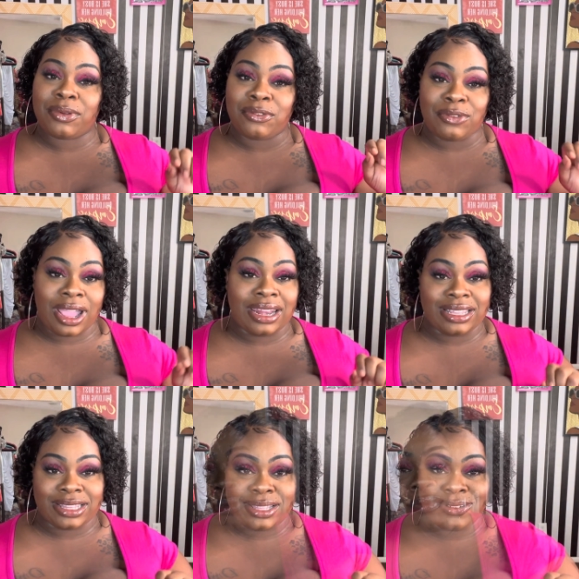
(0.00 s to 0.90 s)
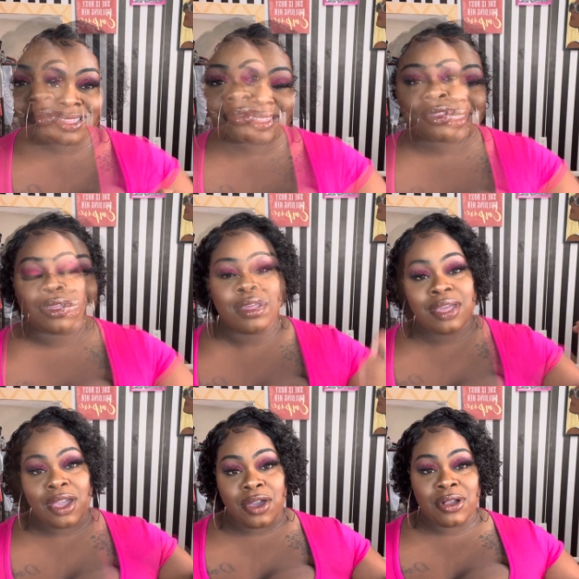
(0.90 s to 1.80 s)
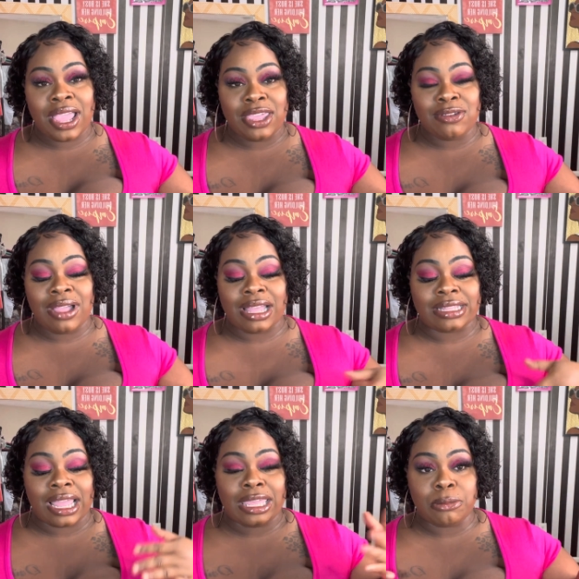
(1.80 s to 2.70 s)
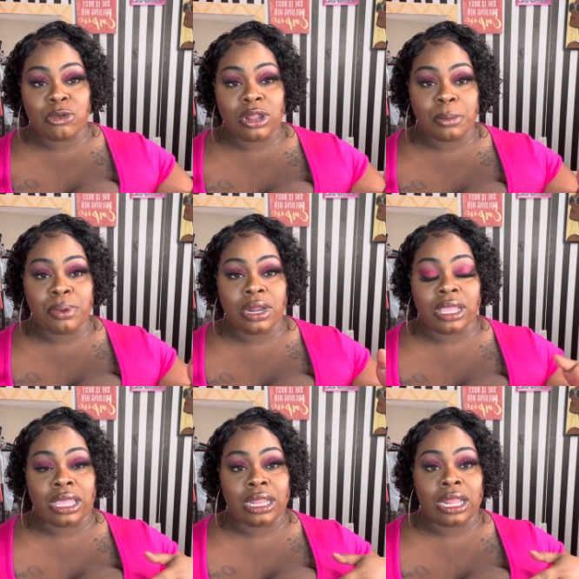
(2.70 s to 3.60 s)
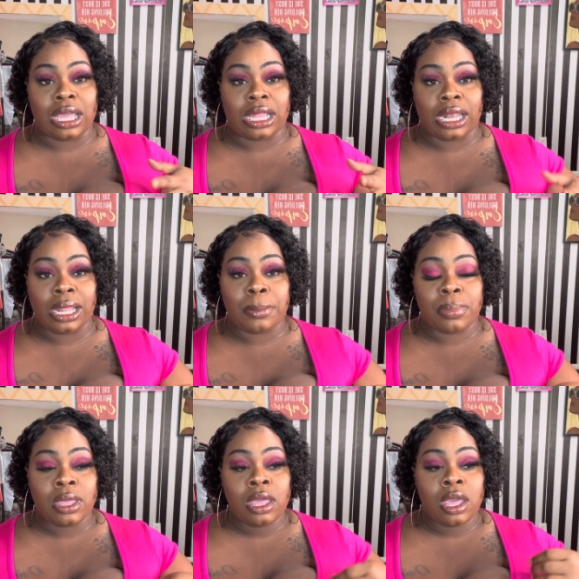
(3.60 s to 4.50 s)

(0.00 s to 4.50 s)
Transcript: right into it. Okay, you guys, I am going to put in a clip